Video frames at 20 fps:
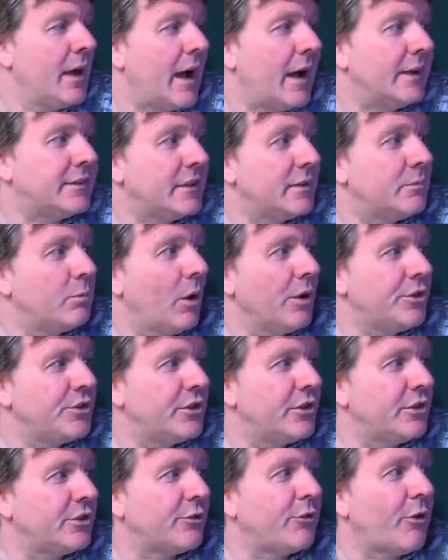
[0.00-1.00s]
I did
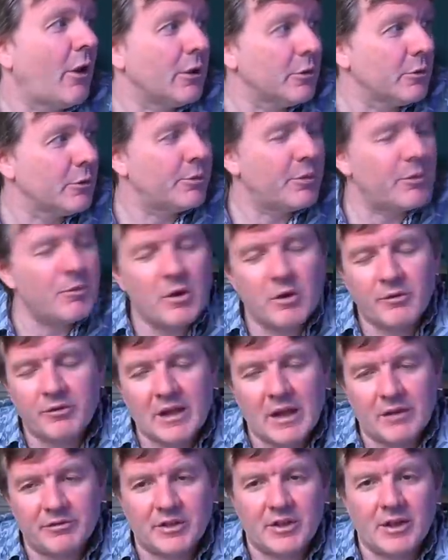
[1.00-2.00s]
watch his follow-up
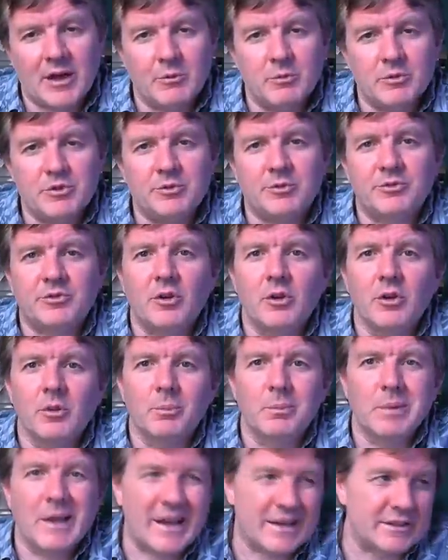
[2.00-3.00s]
movie after that, which was
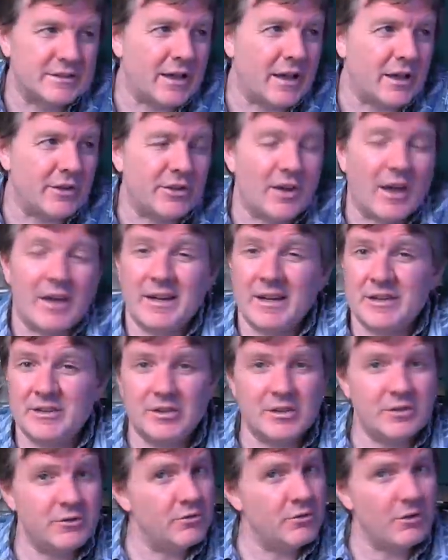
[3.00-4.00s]
called Black Death, and I
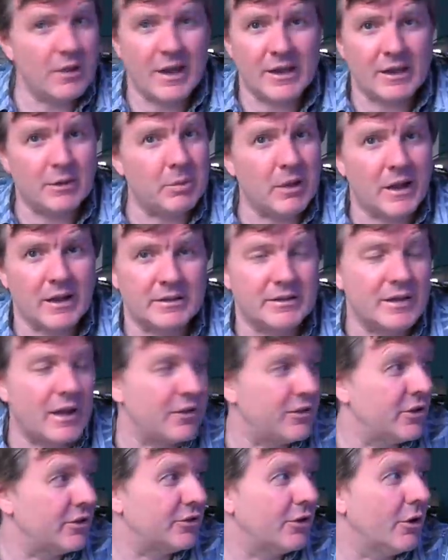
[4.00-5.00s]
didn't like Black
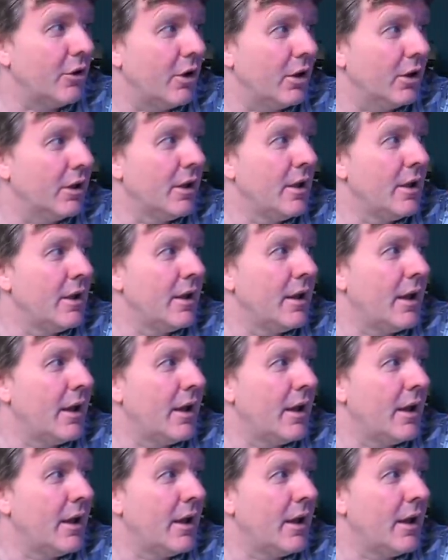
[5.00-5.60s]
Death at all.